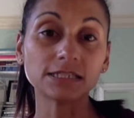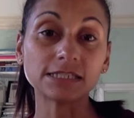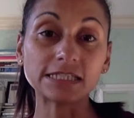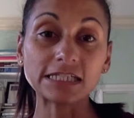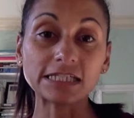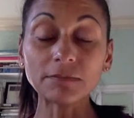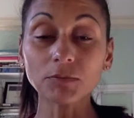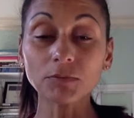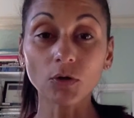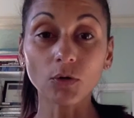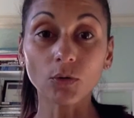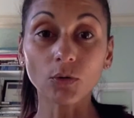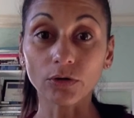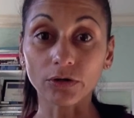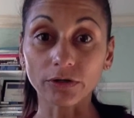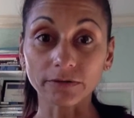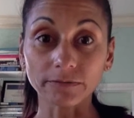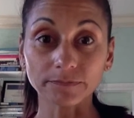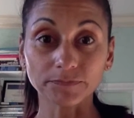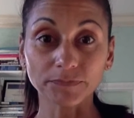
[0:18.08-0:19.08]
deep
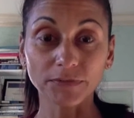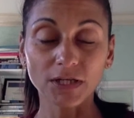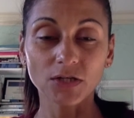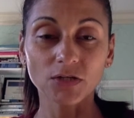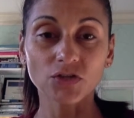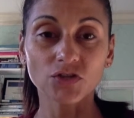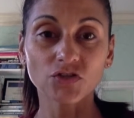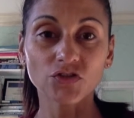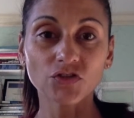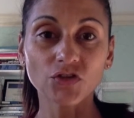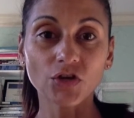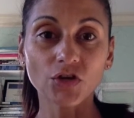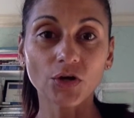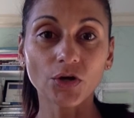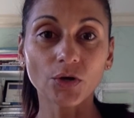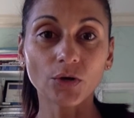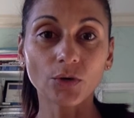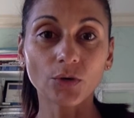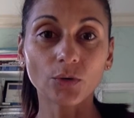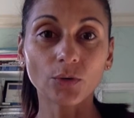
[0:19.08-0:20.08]
core.
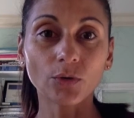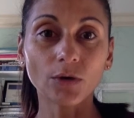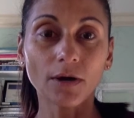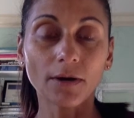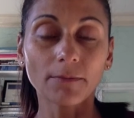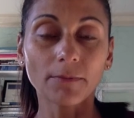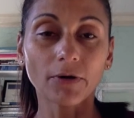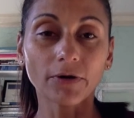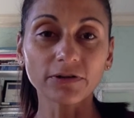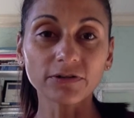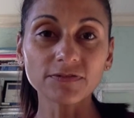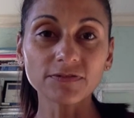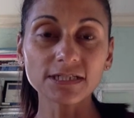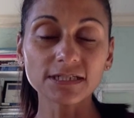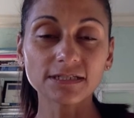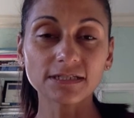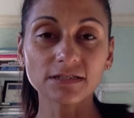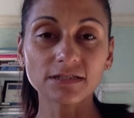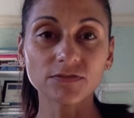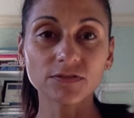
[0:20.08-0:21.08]
So part of
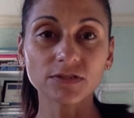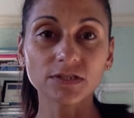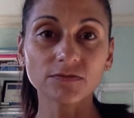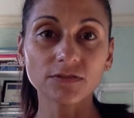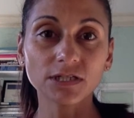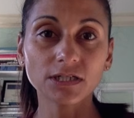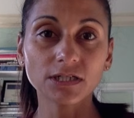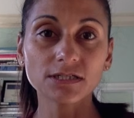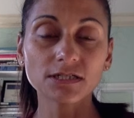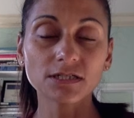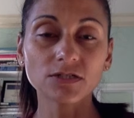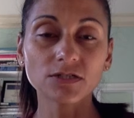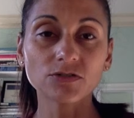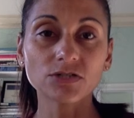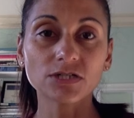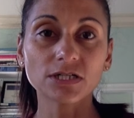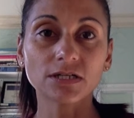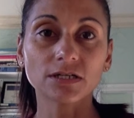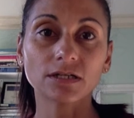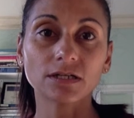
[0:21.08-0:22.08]
successful living is
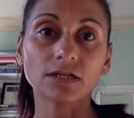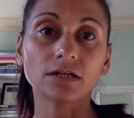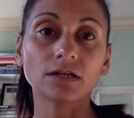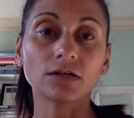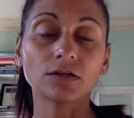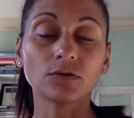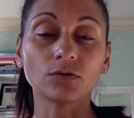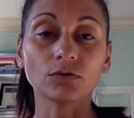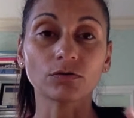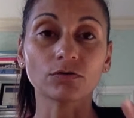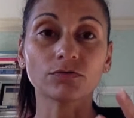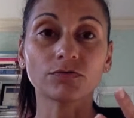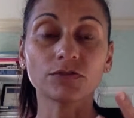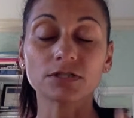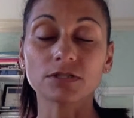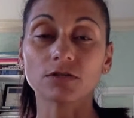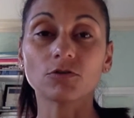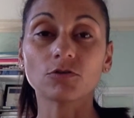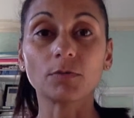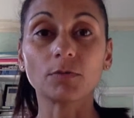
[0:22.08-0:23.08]
understanding your
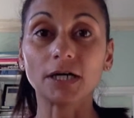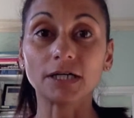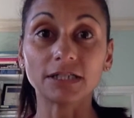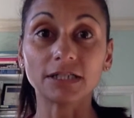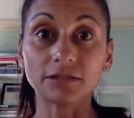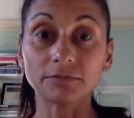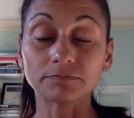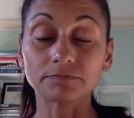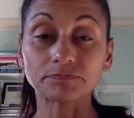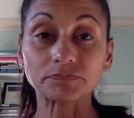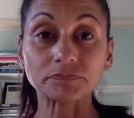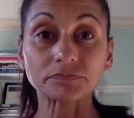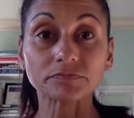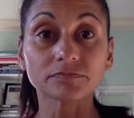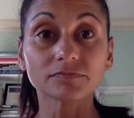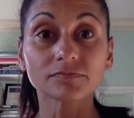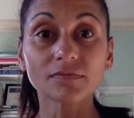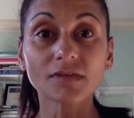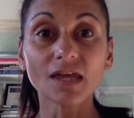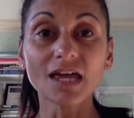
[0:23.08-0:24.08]
physical body.
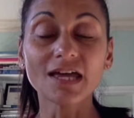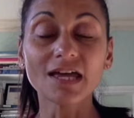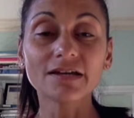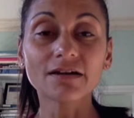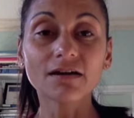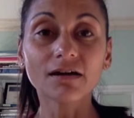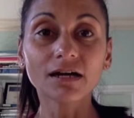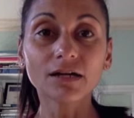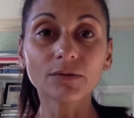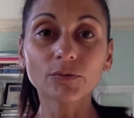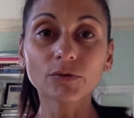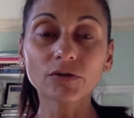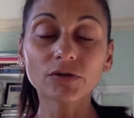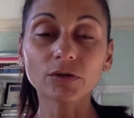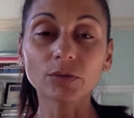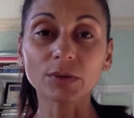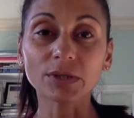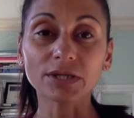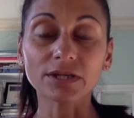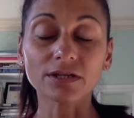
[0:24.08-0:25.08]
And I
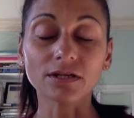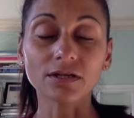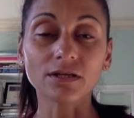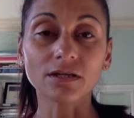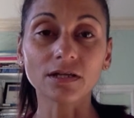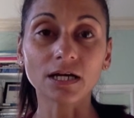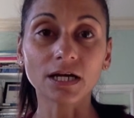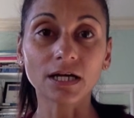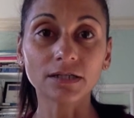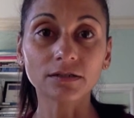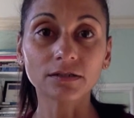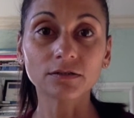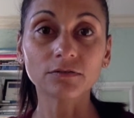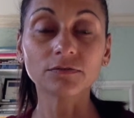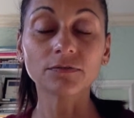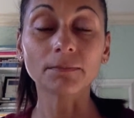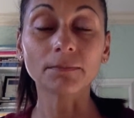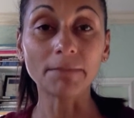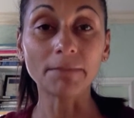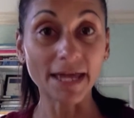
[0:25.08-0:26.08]
work with a lot
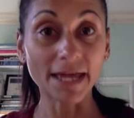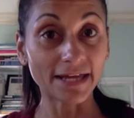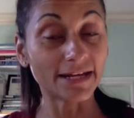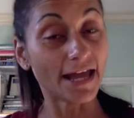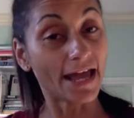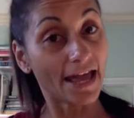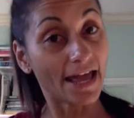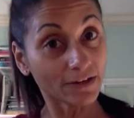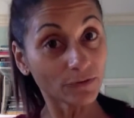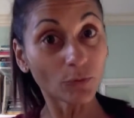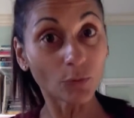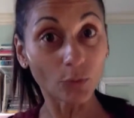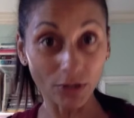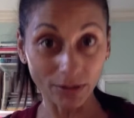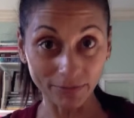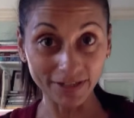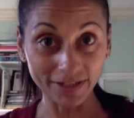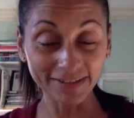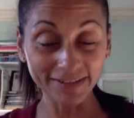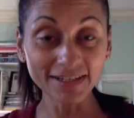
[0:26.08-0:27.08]
of men and
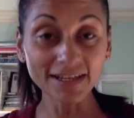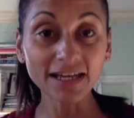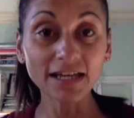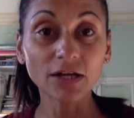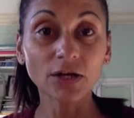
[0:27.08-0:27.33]
women